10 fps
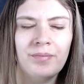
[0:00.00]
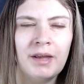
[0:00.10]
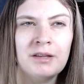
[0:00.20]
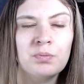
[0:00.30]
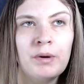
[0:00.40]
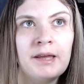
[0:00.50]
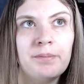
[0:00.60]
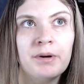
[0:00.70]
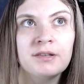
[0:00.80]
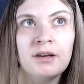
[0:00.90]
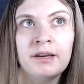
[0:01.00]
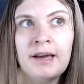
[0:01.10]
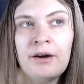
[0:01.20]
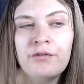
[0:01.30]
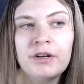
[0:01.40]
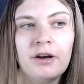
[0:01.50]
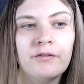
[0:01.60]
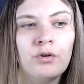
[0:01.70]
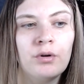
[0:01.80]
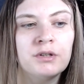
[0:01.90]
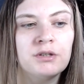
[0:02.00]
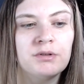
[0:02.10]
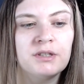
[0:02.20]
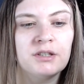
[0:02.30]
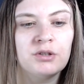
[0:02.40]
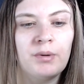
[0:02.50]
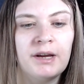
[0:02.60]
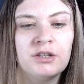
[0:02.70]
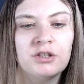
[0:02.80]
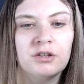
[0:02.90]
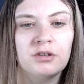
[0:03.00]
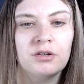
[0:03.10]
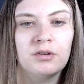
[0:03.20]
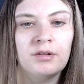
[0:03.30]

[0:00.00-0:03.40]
it's weird because I now think I've got into a situation